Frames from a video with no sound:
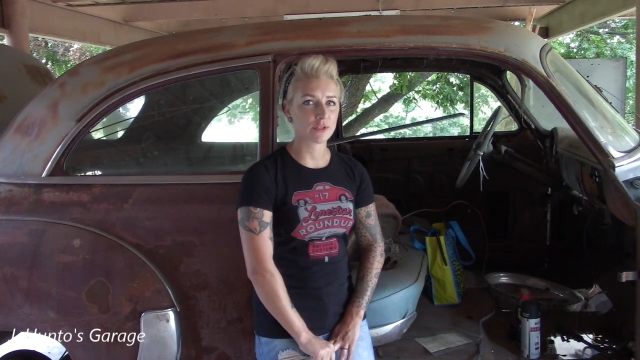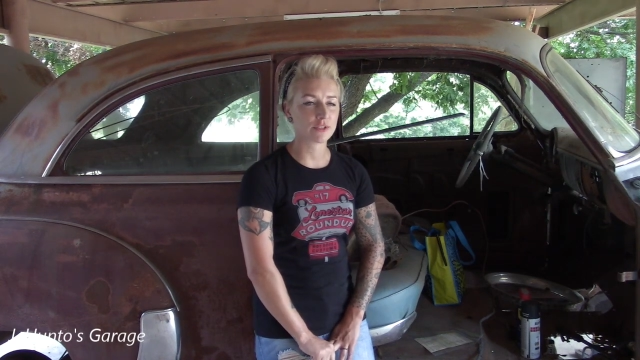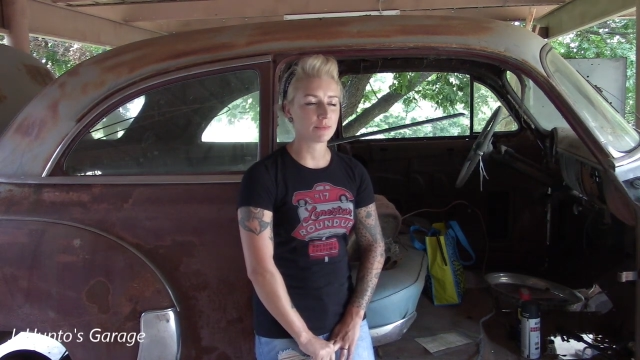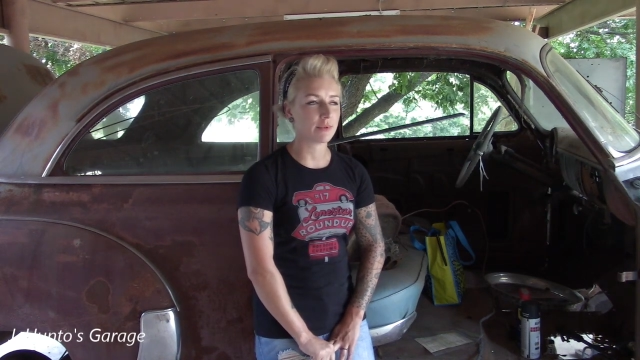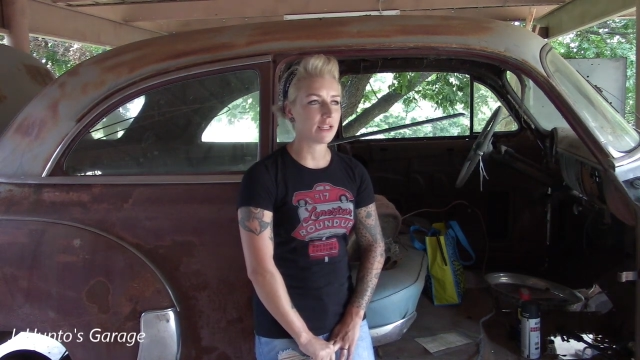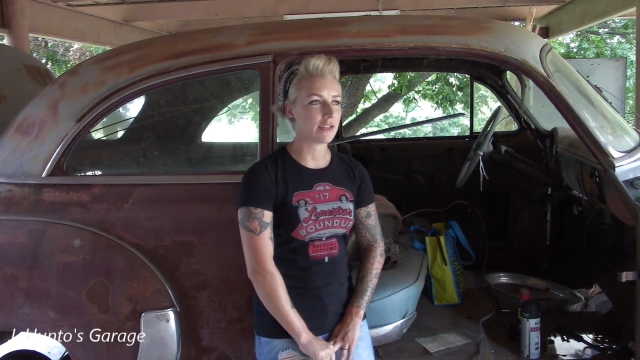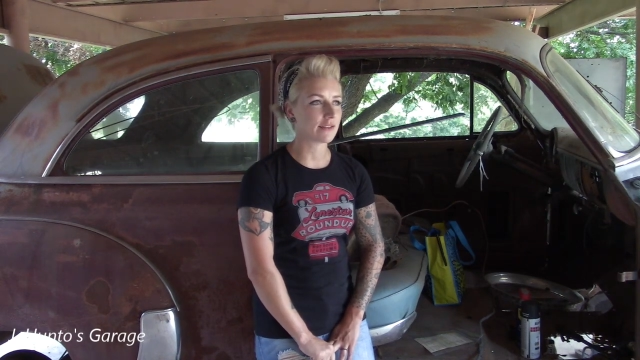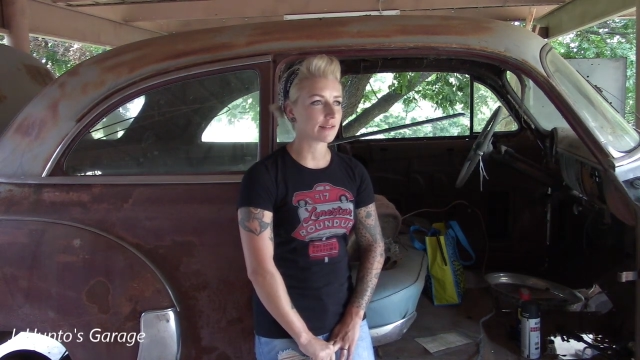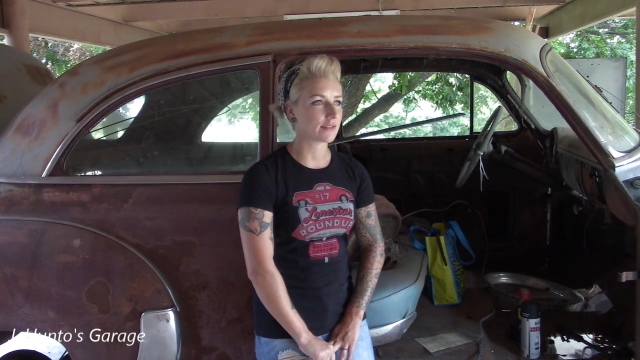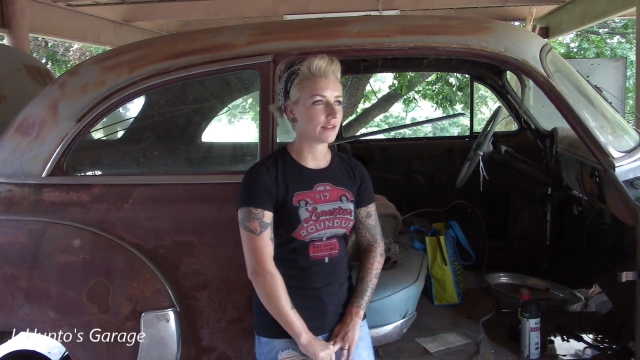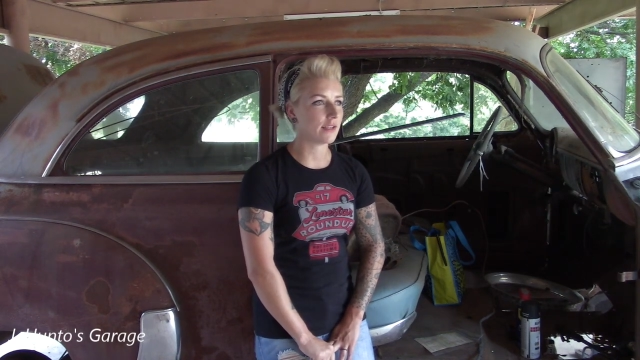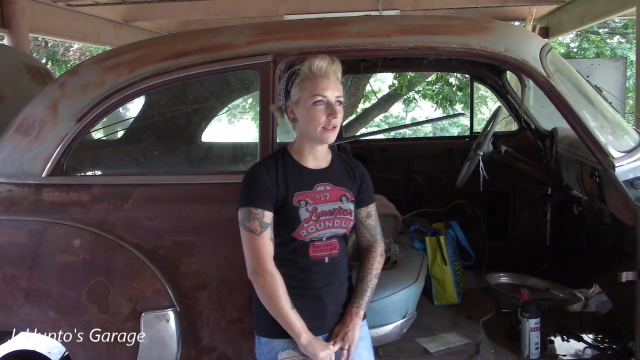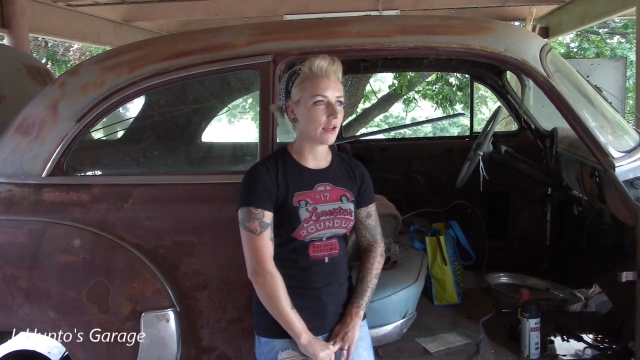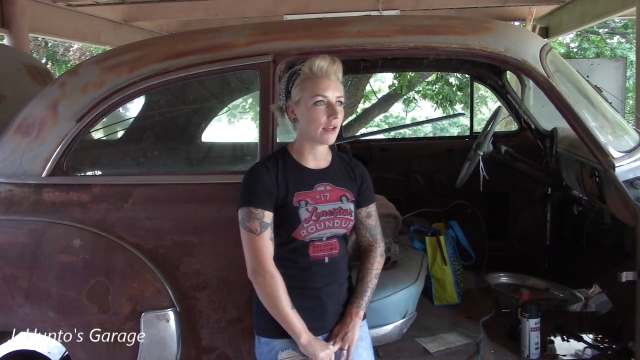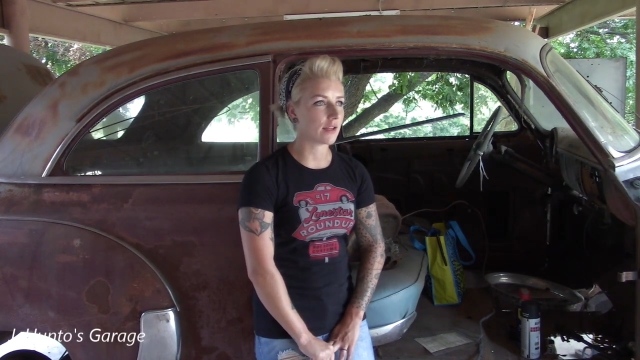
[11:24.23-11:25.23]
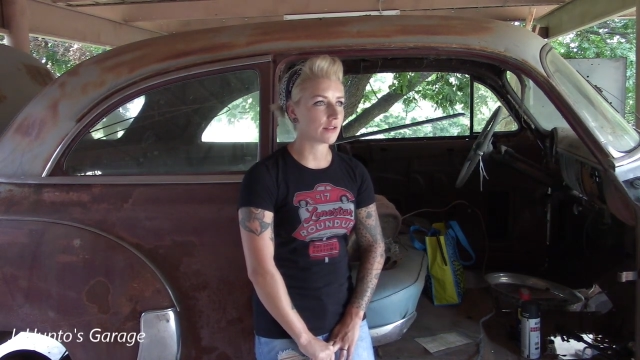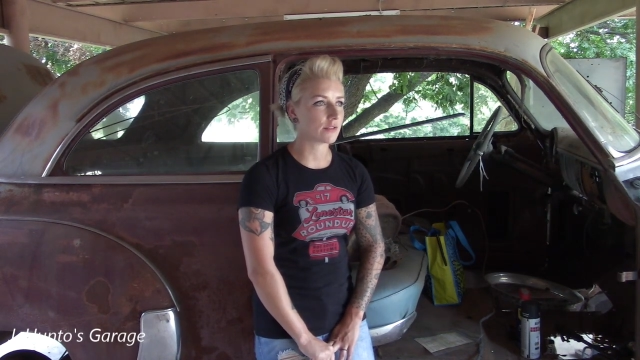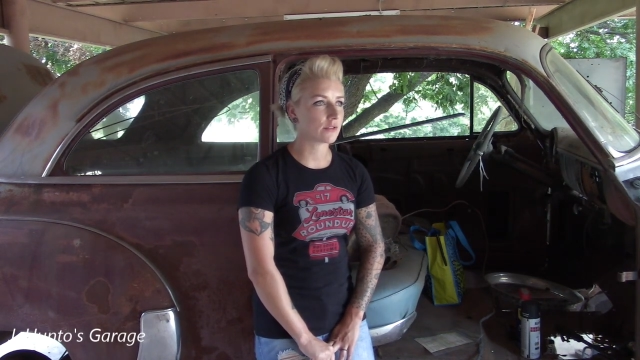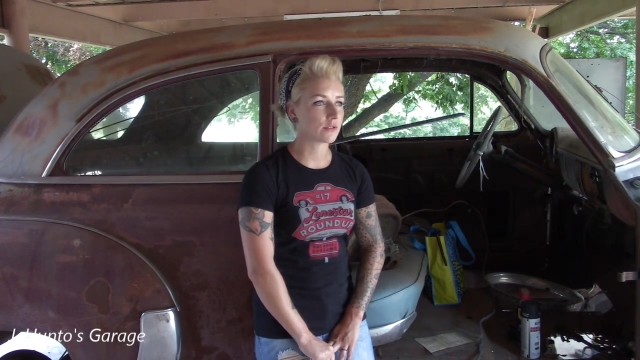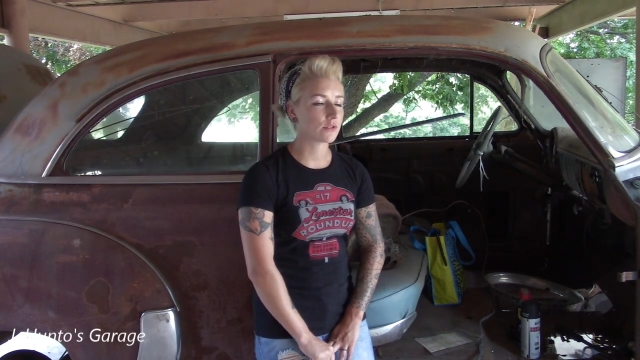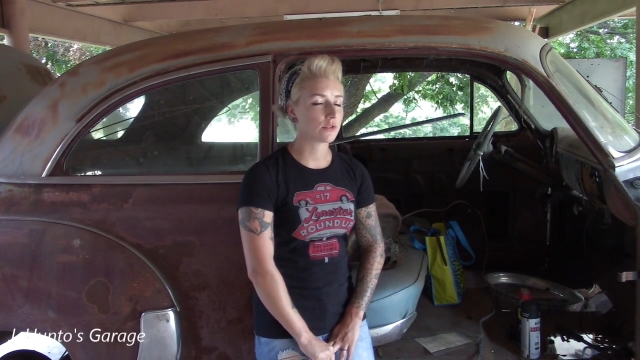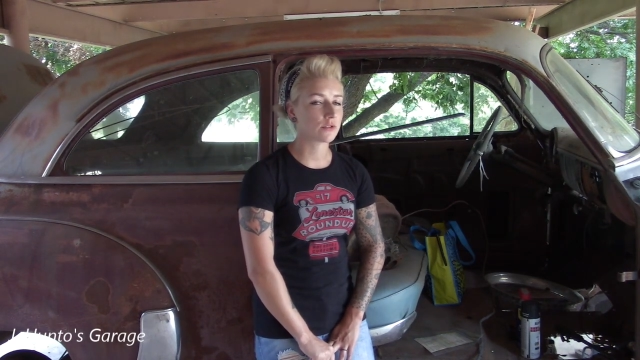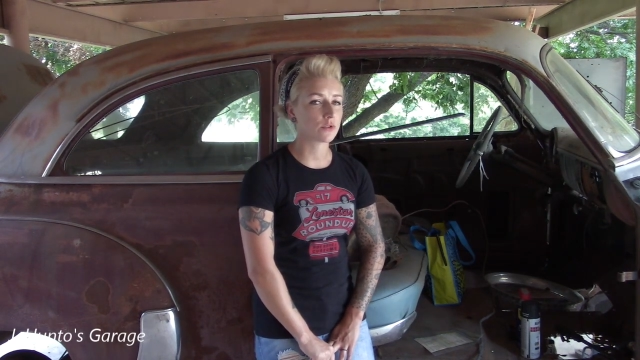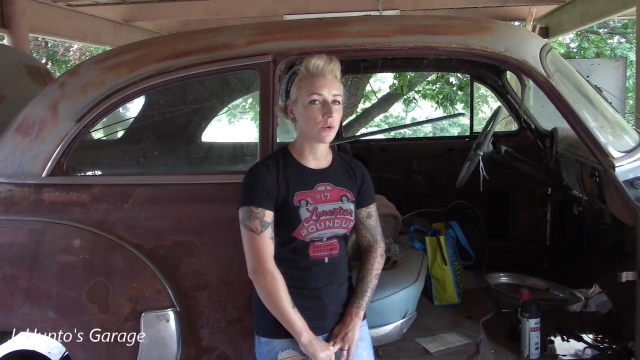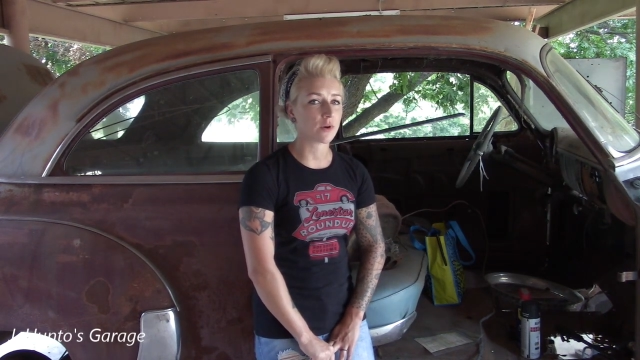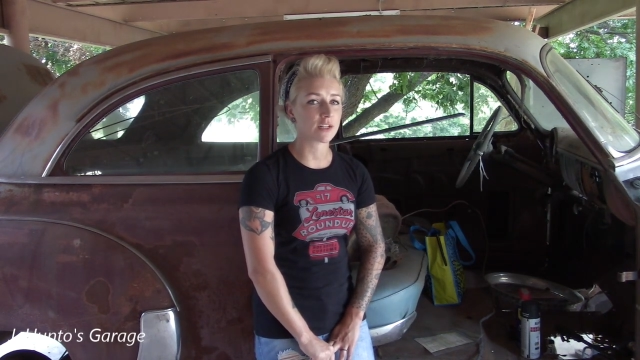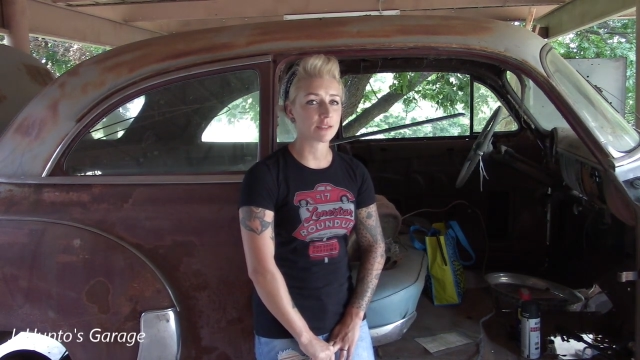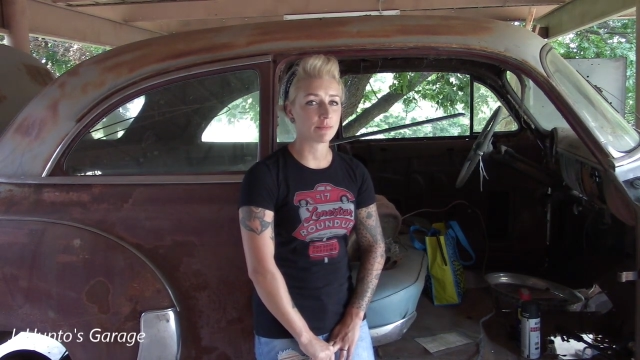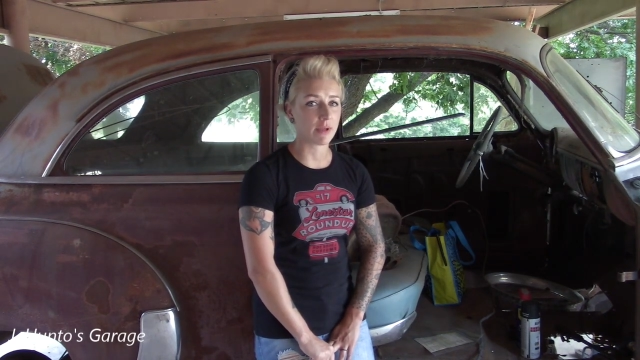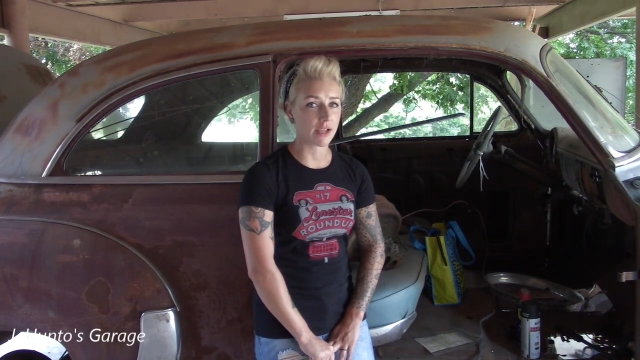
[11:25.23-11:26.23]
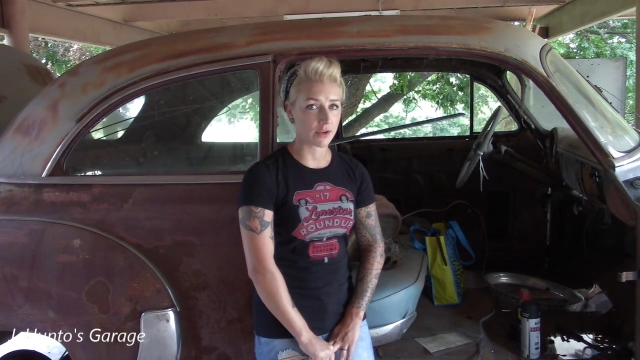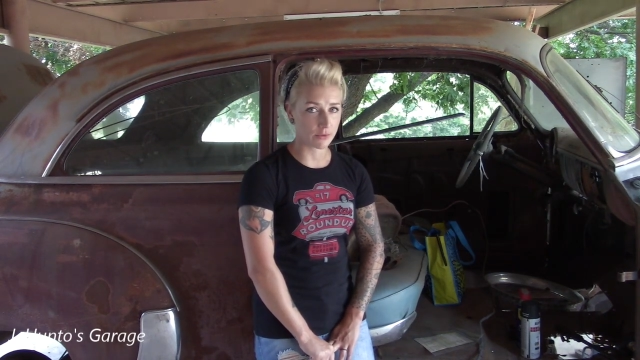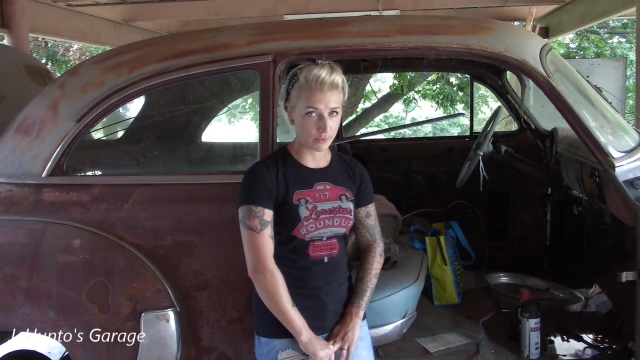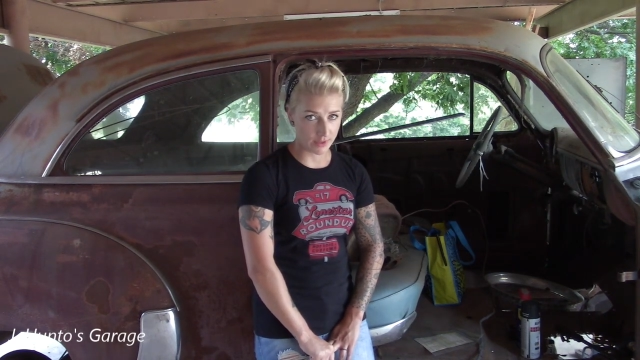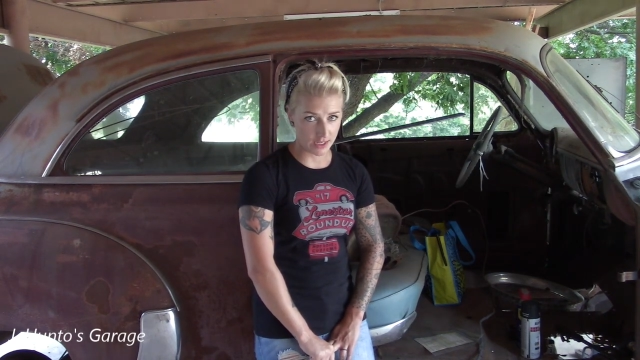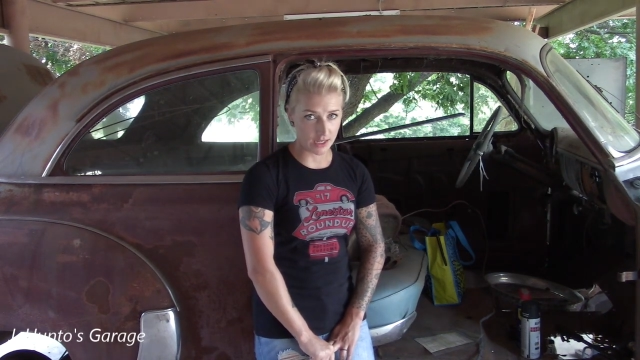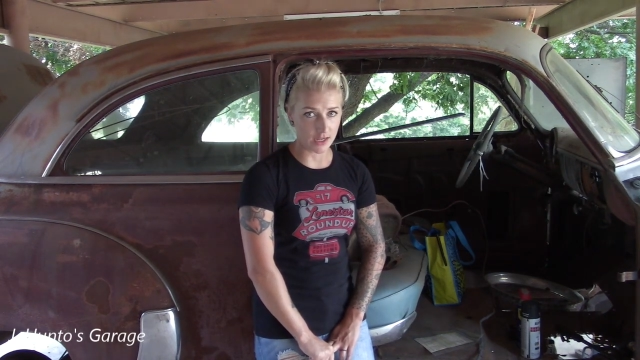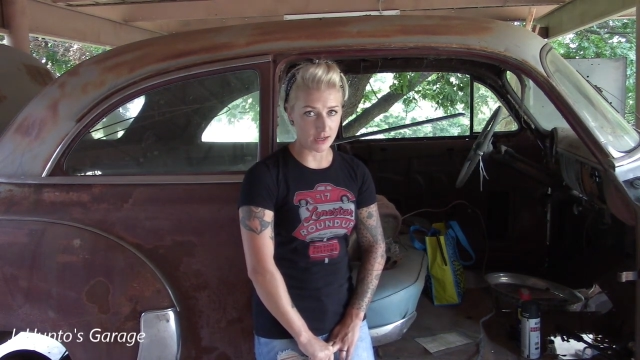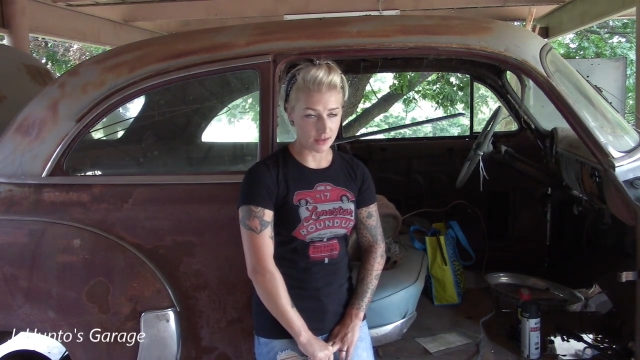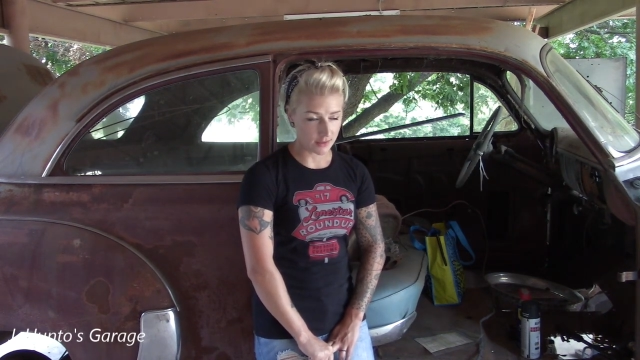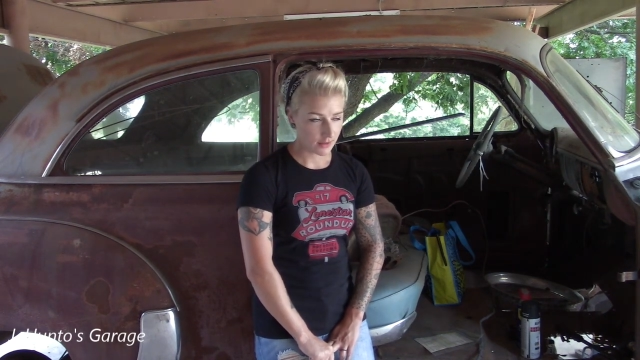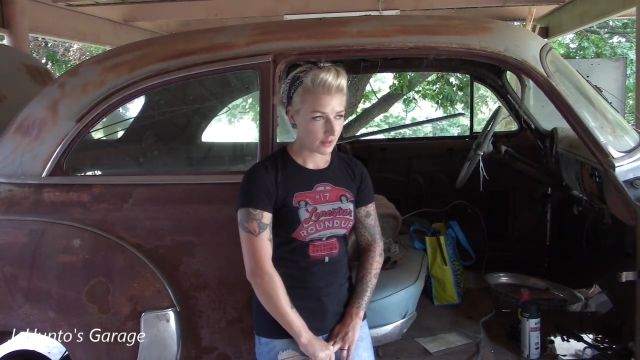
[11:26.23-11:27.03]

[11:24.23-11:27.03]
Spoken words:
to me as the torque spec queen.